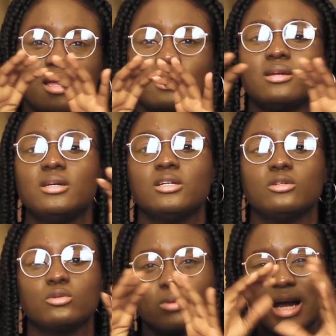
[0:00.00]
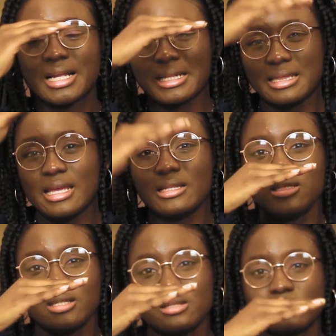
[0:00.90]
are you know are
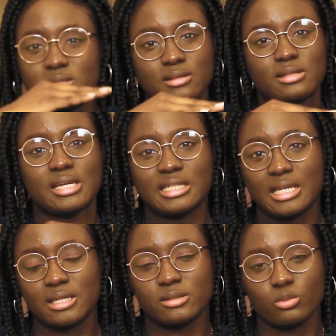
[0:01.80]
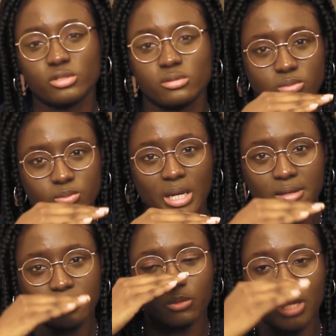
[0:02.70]
clearly stated, like what you
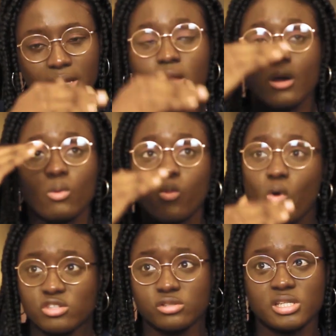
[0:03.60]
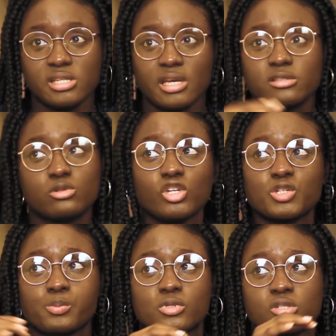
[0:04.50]
and like what you did here. Don't
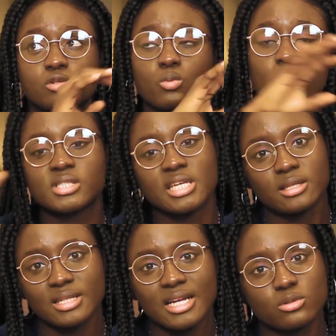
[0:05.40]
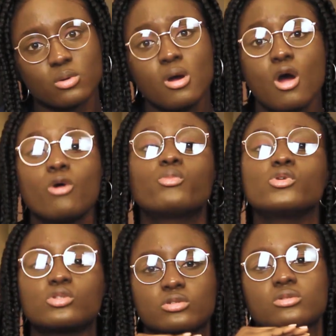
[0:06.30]
just put you worked here. That's all.
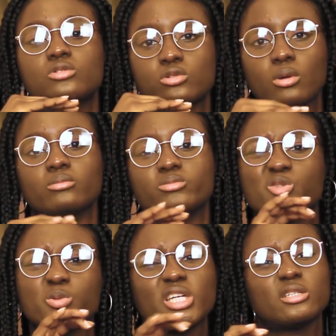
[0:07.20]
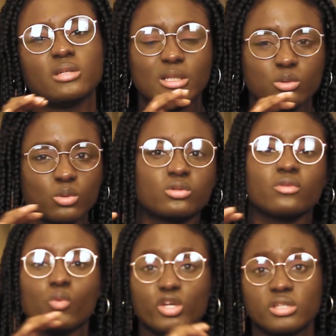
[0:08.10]
Put some just put a, a note
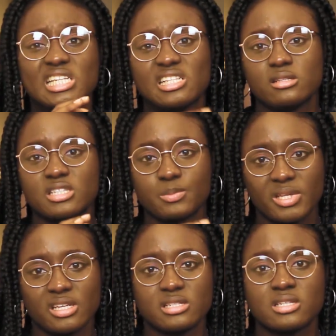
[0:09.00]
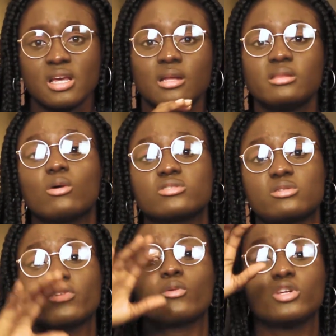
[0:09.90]
of what you did in this place that was
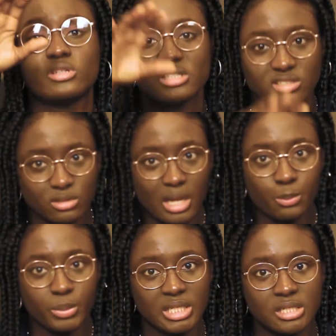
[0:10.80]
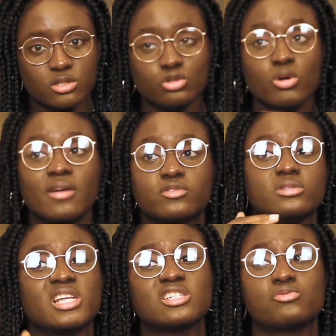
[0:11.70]
different what you did in this other place. You don't have
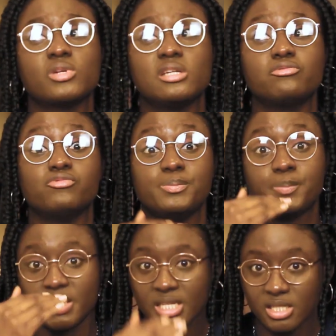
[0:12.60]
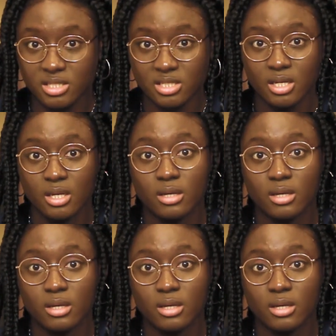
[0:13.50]
to necessarily repeat.